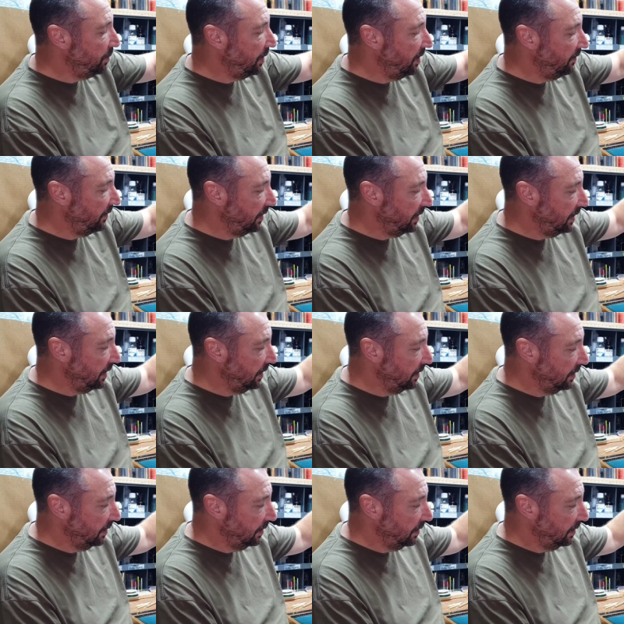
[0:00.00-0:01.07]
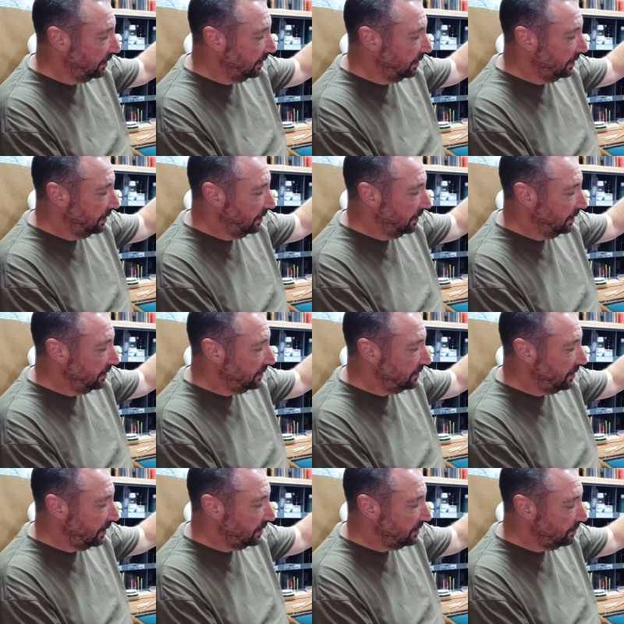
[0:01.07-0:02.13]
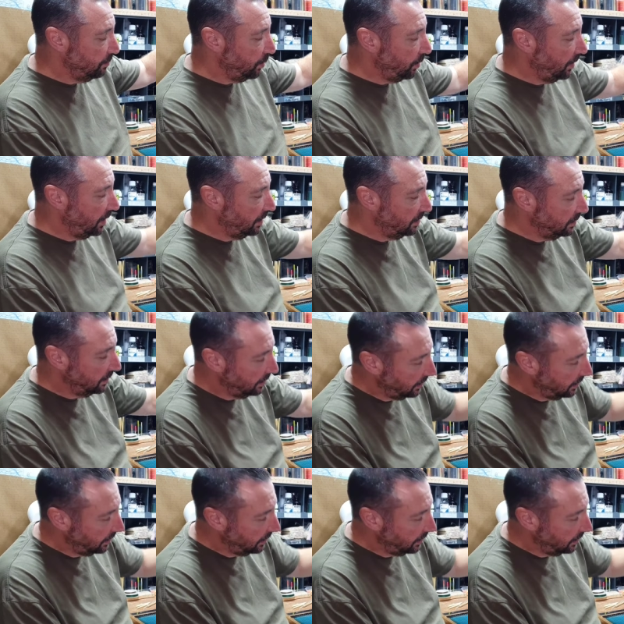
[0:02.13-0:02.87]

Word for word: perfectly. Nice and buoyant.